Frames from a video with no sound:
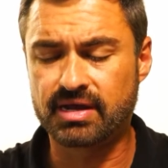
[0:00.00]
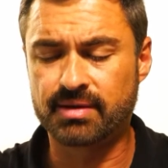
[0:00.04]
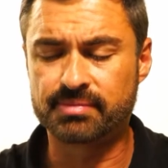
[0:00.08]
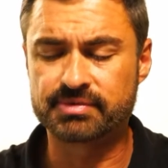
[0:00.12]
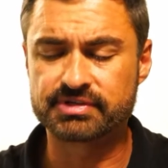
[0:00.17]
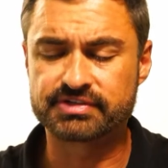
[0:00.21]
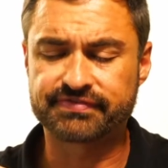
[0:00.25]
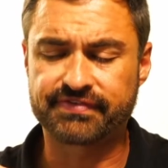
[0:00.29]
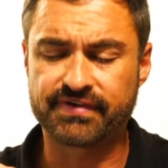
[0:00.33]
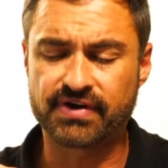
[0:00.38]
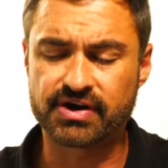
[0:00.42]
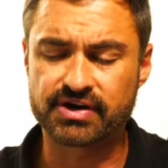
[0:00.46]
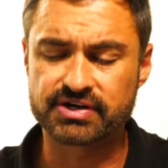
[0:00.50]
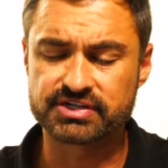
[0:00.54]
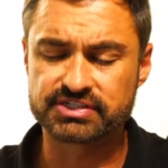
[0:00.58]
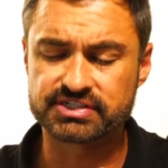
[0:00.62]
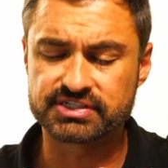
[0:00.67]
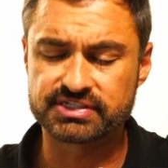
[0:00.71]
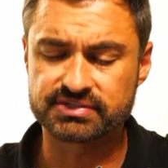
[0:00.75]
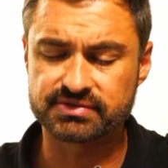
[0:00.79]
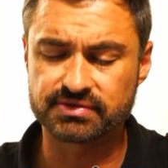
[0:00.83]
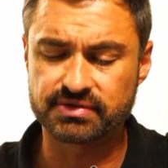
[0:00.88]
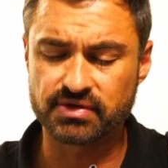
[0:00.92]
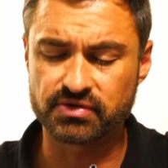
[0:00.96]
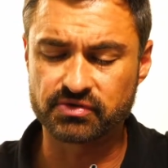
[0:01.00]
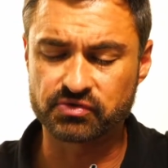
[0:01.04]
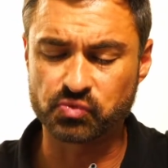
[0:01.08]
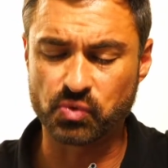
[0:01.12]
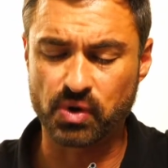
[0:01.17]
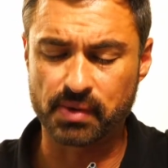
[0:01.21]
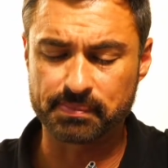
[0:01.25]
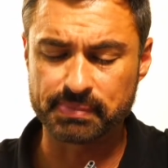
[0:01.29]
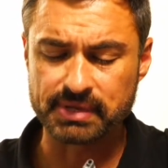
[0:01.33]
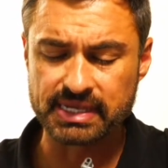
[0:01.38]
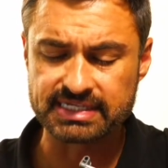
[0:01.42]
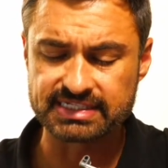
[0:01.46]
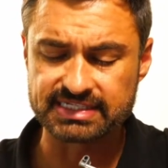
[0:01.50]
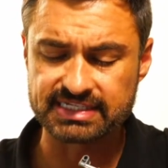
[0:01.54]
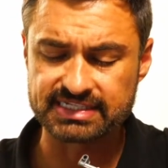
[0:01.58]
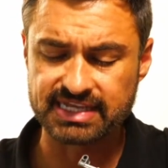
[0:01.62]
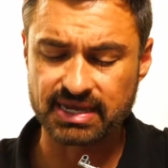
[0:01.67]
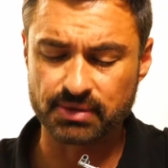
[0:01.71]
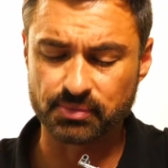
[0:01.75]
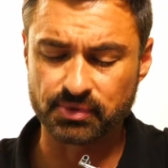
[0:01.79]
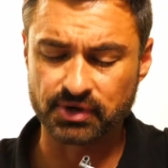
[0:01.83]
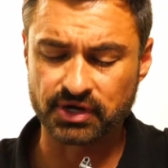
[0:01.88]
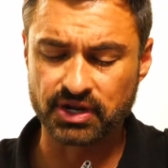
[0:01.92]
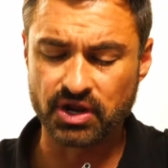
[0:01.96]
as far as what pieces
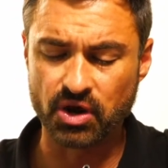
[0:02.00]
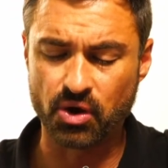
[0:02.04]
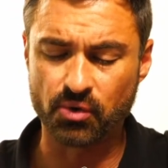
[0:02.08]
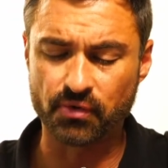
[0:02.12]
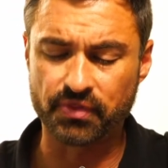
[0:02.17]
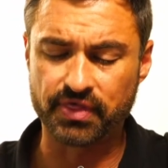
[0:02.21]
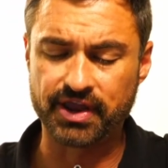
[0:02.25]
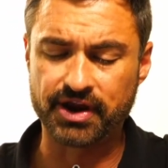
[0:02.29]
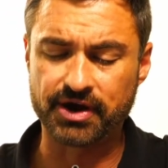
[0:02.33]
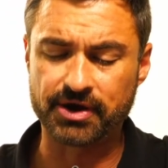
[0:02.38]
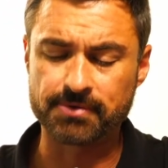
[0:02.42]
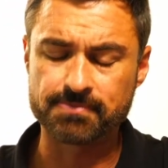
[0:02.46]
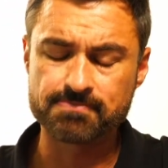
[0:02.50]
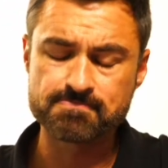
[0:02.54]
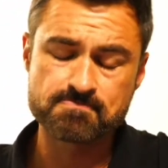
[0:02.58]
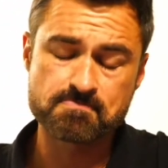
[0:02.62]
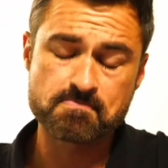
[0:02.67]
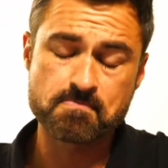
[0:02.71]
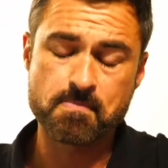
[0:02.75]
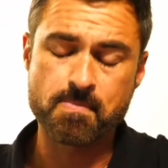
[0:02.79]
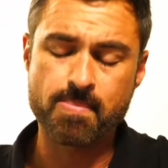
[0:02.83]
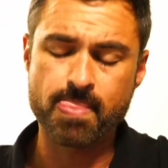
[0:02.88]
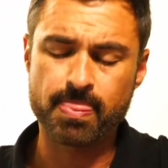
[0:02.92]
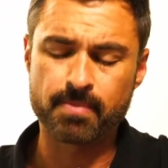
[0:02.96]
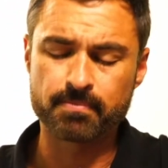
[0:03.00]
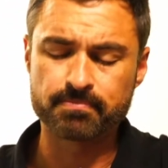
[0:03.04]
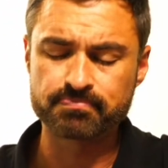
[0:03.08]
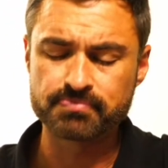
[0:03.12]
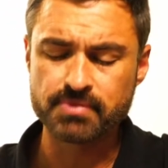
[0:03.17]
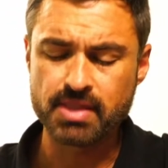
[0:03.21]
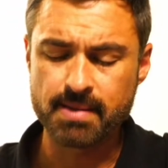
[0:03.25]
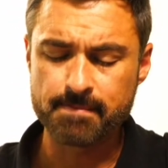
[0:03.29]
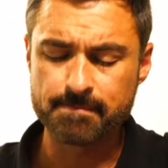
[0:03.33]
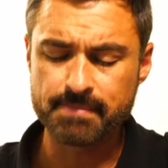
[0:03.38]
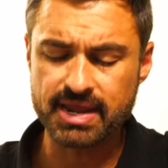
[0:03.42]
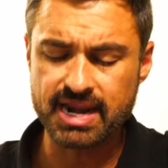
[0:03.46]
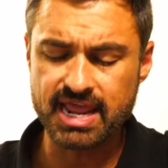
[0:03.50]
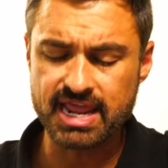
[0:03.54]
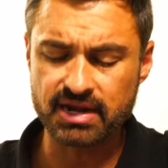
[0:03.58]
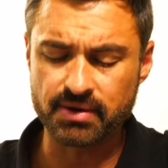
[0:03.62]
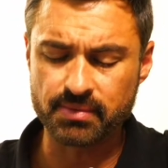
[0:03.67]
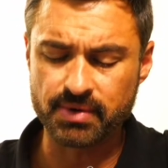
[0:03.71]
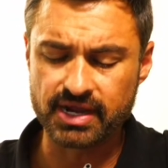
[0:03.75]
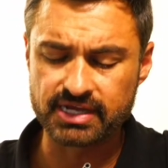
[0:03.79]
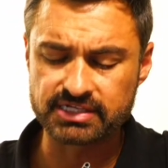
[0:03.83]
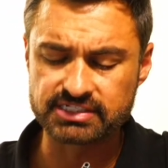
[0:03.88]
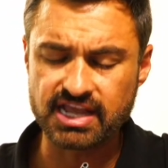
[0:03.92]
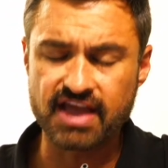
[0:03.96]
that would go there. But
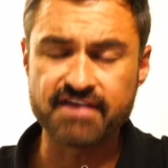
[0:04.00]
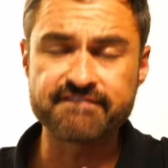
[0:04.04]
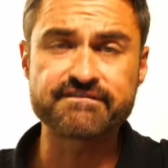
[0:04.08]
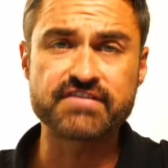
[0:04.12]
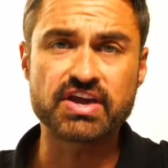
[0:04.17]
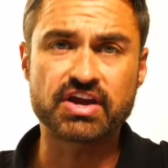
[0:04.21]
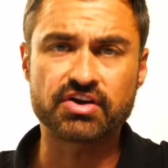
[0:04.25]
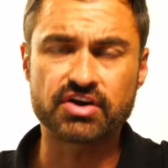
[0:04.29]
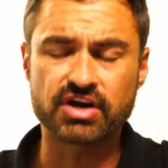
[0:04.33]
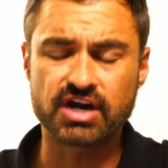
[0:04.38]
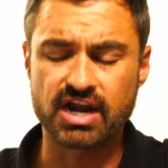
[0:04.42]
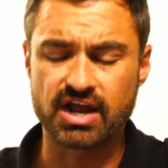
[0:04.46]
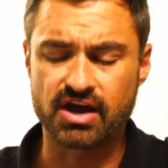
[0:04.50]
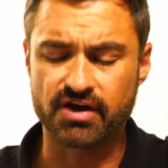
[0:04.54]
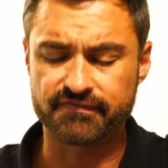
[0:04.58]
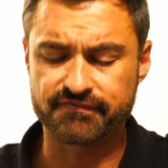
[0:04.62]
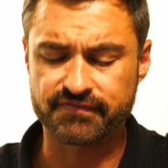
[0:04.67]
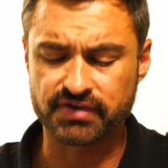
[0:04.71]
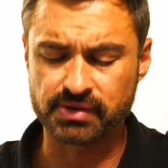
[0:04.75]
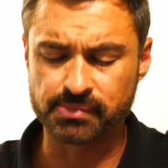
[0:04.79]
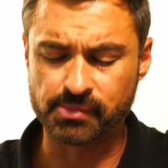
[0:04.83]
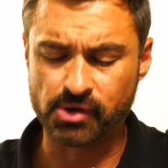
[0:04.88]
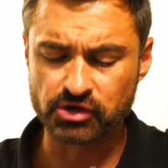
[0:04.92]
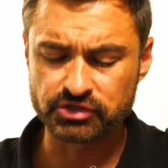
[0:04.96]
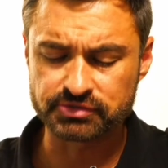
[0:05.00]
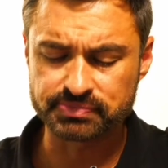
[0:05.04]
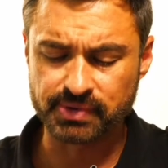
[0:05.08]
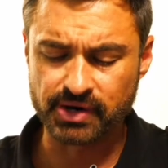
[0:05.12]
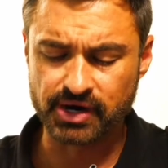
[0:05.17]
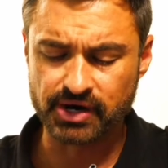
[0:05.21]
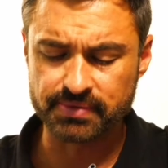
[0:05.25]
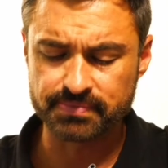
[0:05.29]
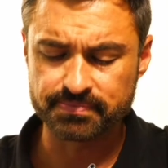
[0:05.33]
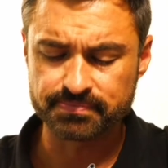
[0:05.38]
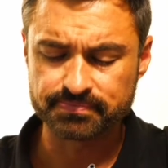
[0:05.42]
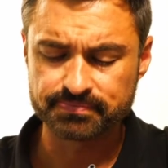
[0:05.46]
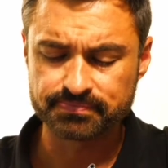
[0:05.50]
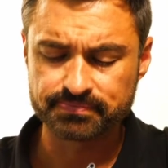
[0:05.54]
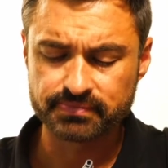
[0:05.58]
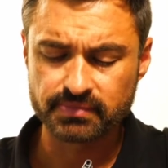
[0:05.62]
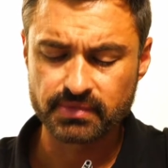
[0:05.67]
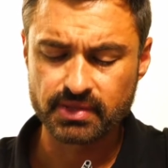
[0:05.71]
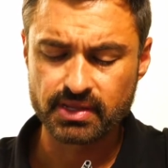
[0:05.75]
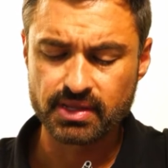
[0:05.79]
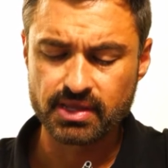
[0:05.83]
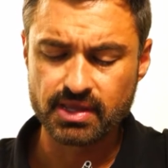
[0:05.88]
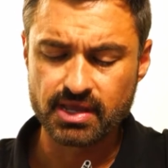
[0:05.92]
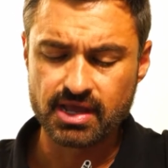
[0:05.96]
anyways, I figured it out for the most part.
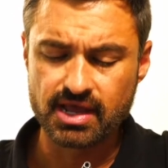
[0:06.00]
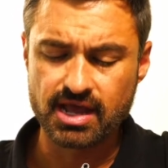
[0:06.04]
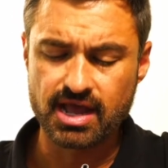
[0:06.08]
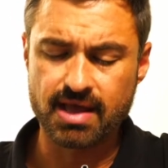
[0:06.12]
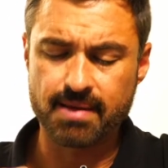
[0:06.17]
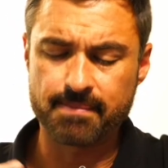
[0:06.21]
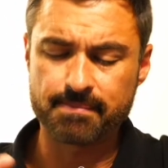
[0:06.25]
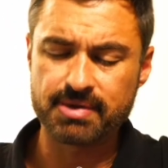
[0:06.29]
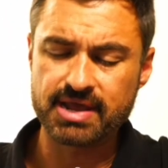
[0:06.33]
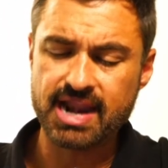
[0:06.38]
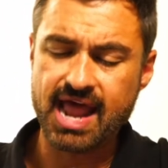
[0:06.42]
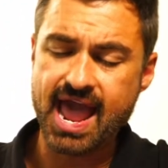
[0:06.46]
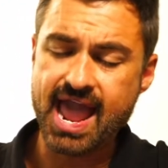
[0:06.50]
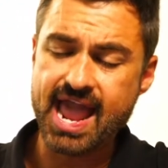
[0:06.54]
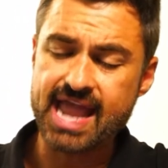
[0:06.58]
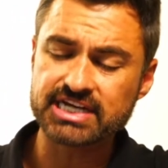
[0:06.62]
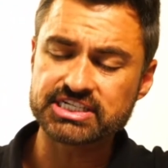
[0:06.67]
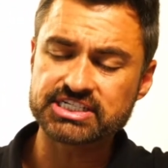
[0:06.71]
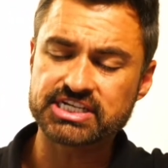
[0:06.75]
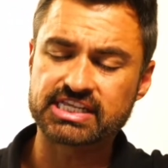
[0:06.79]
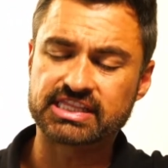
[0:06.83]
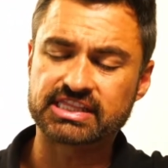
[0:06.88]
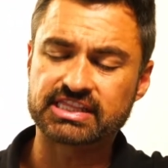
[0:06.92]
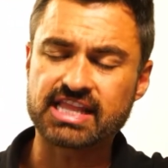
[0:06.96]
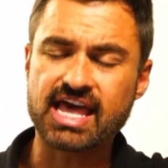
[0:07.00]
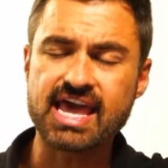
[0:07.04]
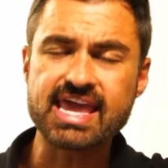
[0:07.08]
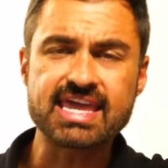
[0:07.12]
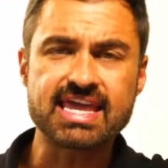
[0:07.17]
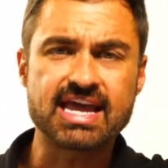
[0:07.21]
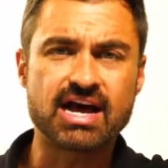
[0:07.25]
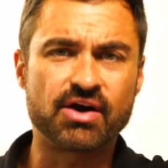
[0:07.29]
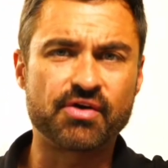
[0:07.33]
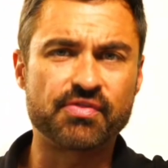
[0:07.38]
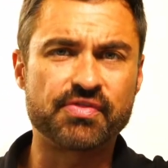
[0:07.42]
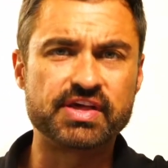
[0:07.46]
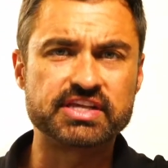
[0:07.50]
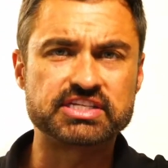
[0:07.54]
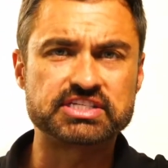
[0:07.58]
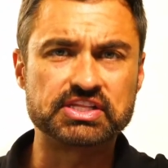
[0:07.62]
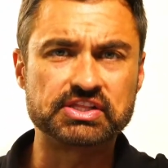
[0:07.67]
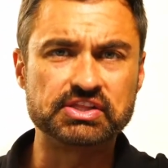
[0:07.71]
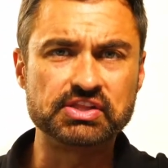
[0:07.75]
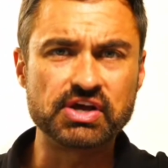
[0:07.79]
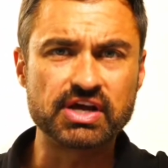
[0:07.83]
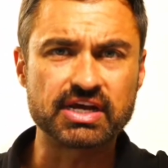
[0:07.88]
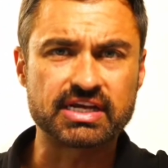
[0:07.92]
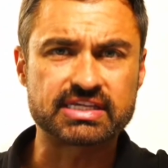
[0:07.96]
But I actually like how this
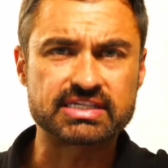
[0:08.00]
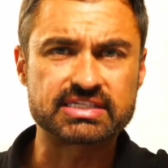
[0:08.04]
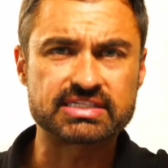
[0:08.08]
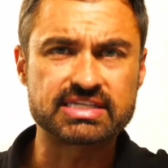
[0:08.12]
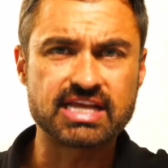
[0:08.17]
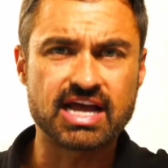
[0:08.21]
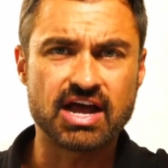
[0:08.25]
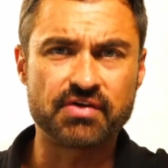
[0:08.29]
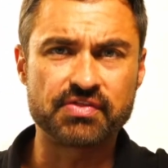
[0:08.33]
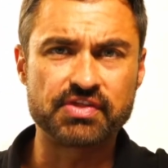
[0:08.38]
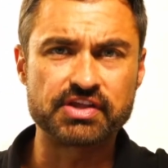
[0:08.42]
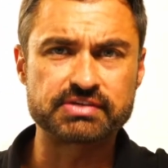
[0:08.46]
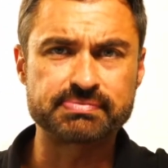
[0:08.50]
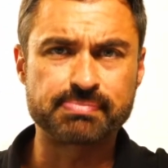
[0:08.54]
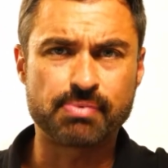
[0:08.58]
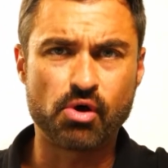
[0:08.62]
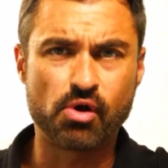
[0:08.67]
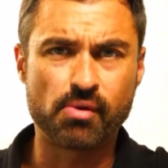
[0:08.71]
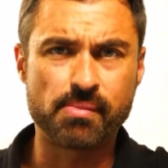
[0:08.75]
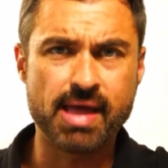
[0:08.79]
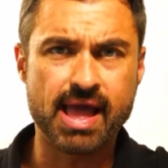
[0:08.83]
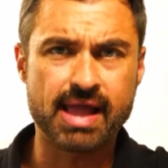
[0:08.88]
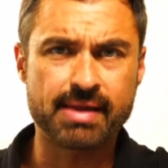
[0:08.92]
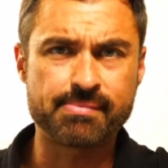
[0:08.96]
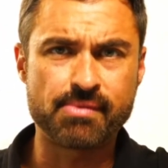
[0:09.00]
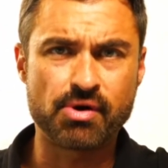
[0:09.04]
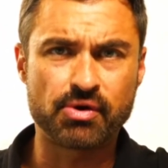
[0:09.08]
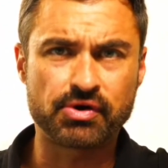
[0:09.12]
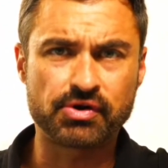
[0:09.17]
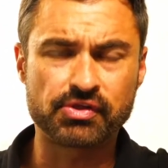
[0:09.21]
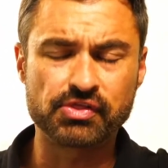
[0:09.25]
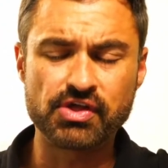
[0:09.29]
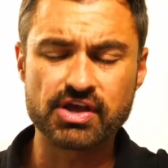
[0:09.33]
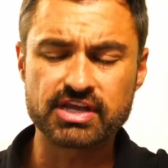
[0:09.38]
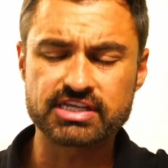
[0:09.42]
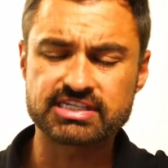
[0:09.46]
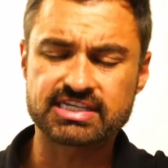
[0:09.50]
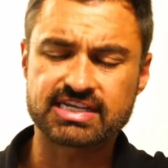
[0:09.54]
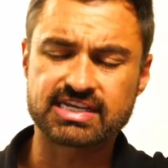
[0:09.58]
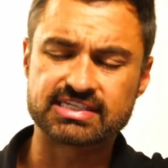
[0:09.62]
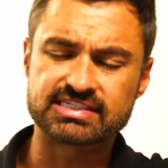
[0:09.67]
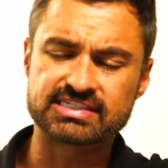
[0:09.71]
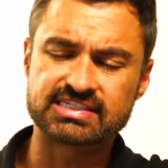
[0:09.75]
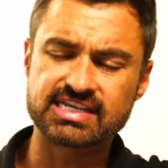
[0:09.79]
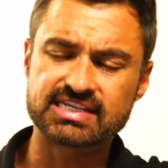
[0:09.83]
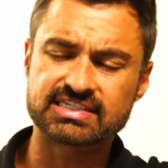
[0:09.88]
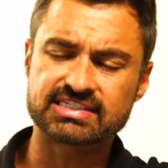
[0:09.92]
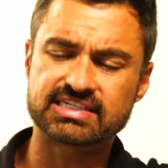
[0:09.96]
looks, how this pullback motor looks,
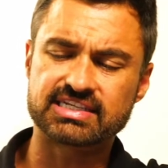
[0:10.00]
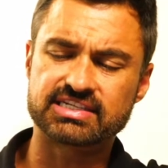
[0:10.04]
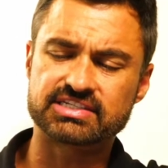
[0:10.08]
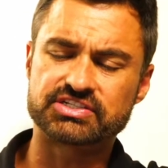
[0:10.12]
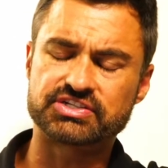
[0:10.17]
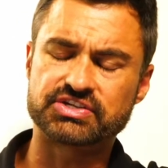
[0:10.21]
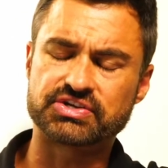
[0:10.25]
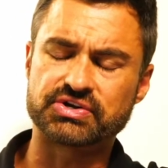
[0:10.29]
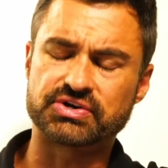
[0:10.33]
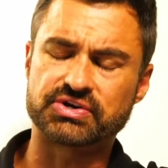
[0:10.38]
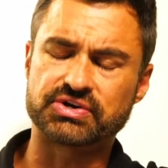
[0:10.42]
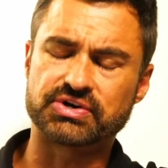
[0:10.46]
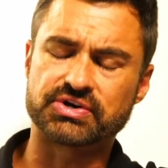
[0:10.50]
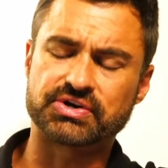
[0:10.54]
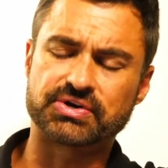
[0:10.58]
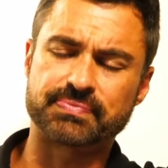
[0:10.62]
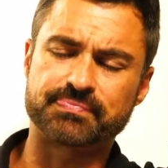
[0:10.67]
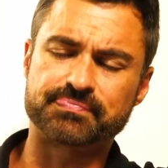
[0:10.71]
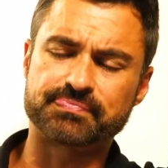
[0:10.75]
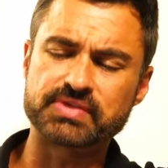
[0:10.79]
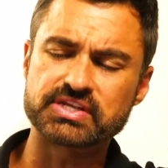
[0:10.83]
because this is your